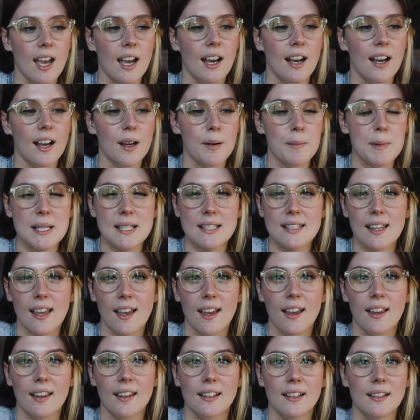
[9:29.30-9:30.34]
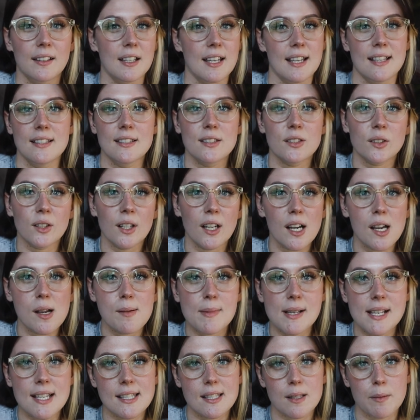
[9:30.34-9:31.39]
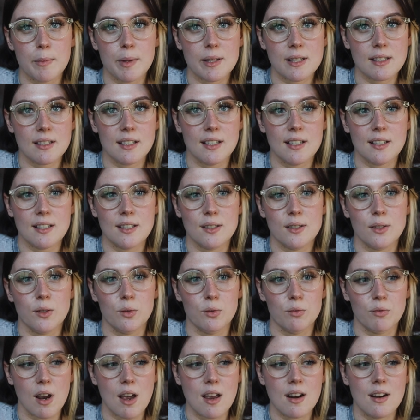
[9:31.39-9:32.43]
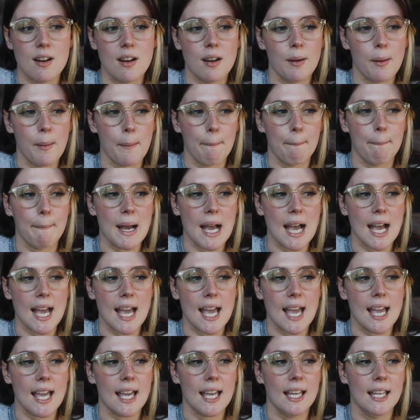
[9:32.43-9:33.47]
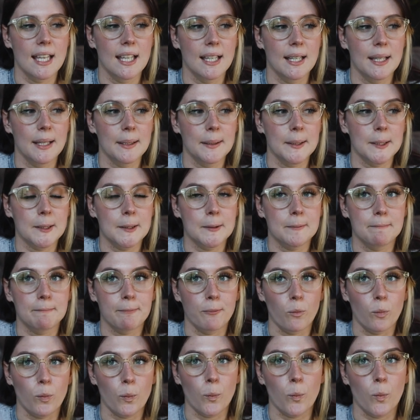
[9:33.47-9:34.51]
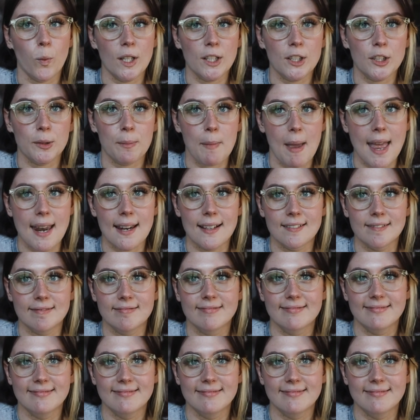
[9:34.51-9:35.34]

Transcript: um, is that Instagram is a business run by Richmond.